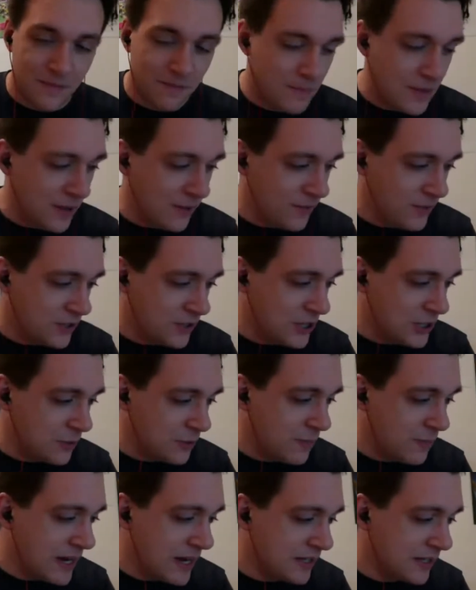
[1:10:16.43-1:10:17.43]
a bit of a change of
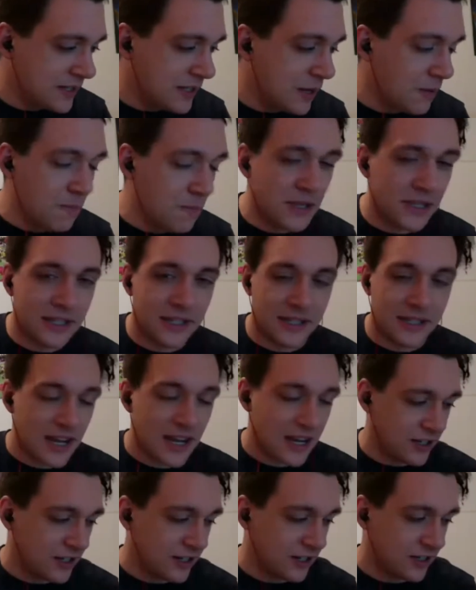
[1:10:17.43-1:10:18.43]
pace. Number
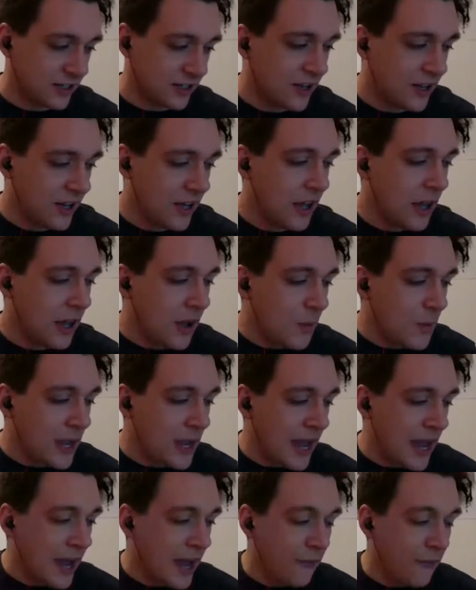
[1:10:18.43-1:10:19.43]
6, we
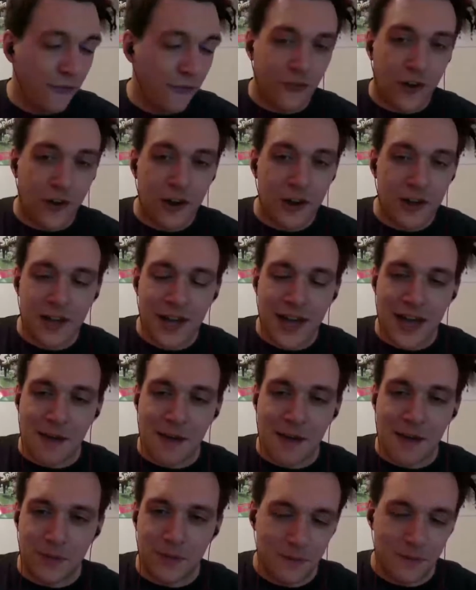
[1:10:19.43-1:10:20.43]
have Fire
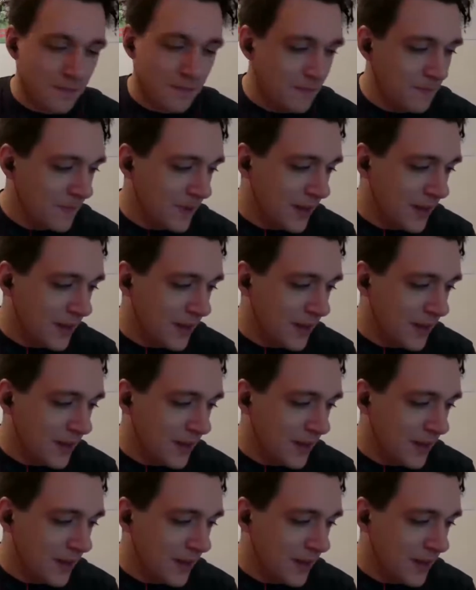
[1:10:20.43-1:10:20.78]
Emblem